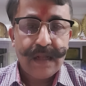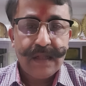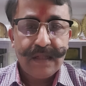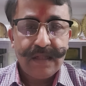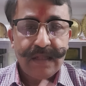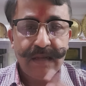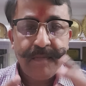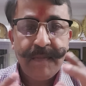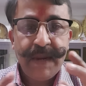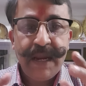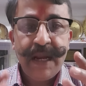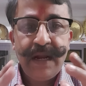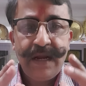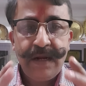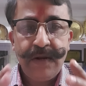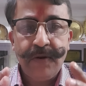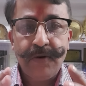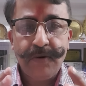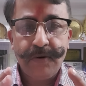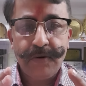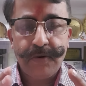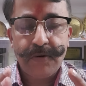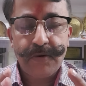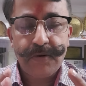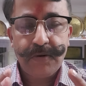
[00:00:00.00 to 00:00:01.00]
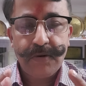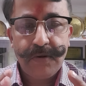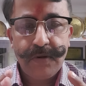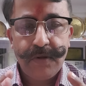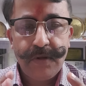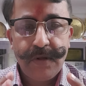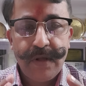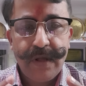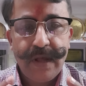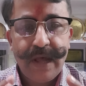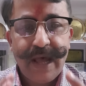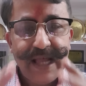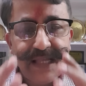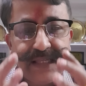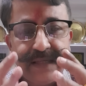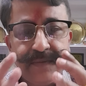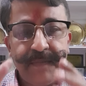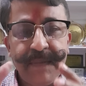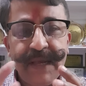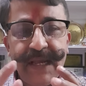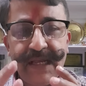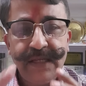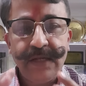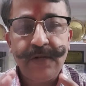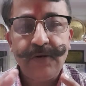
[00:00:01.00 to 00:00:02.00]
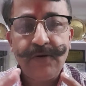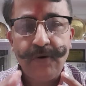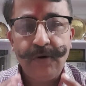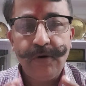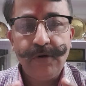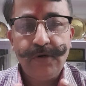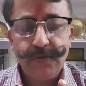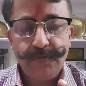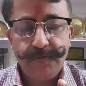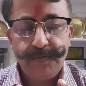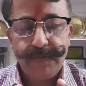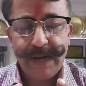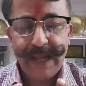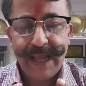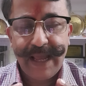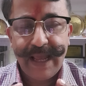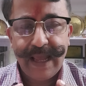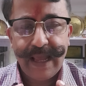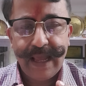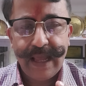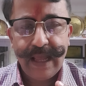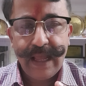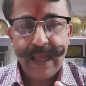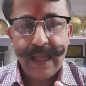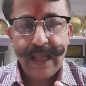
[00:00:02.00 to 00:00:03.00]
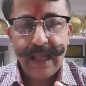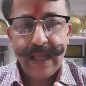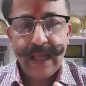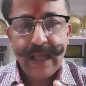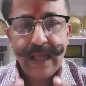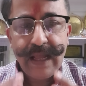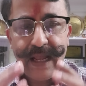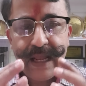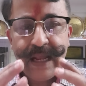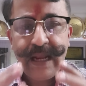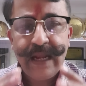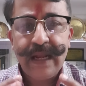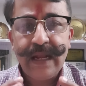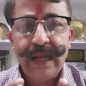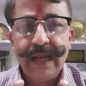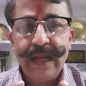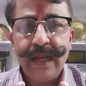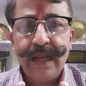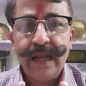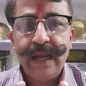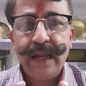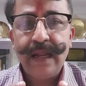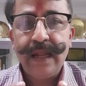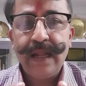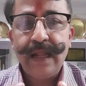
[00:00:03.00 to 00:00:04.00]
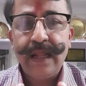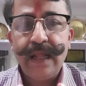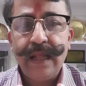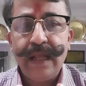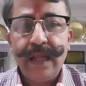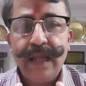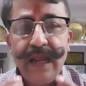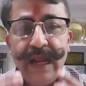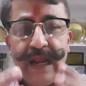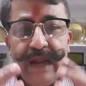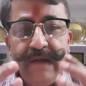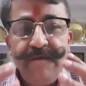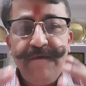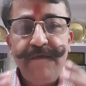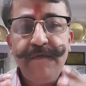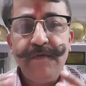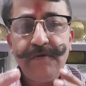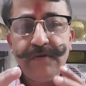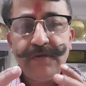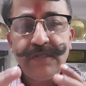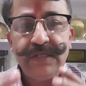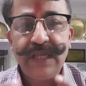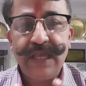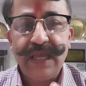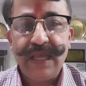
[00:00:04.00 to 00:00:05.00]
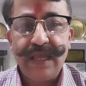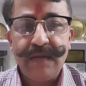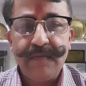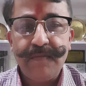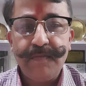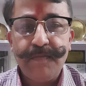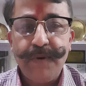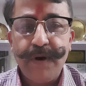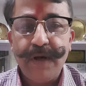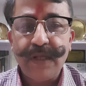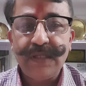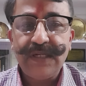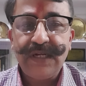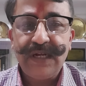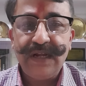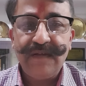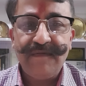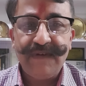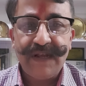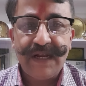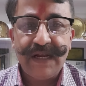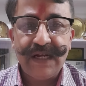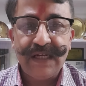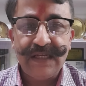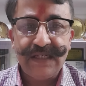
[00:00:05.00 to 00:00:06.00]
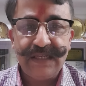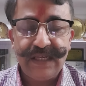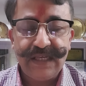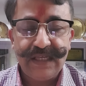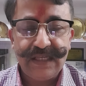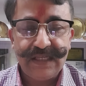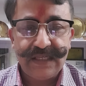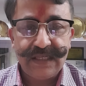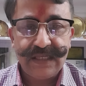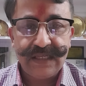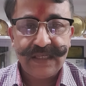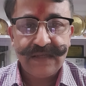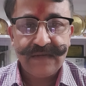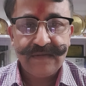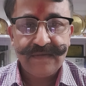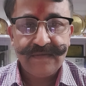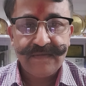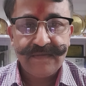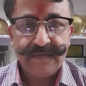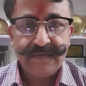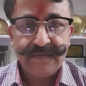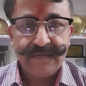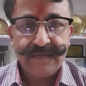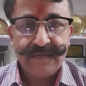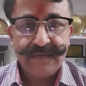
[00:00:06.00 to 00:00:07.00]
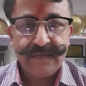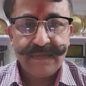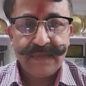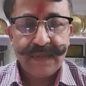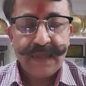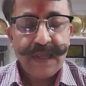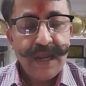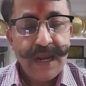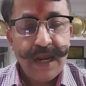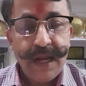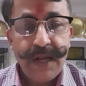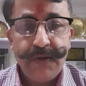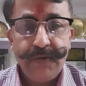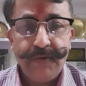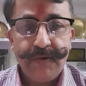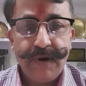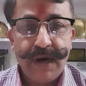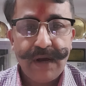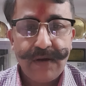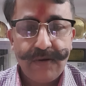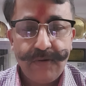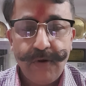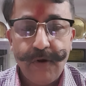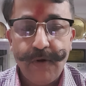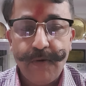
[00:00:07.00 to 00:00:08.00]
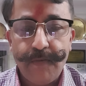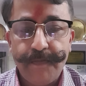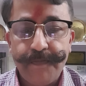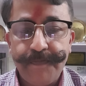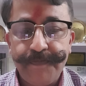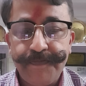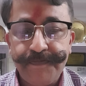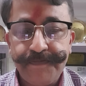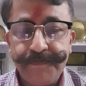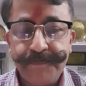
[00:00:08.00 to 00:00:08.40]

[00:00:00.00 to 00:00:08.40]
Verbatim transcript: The main door has a major role to play in infusing positive energies into our home.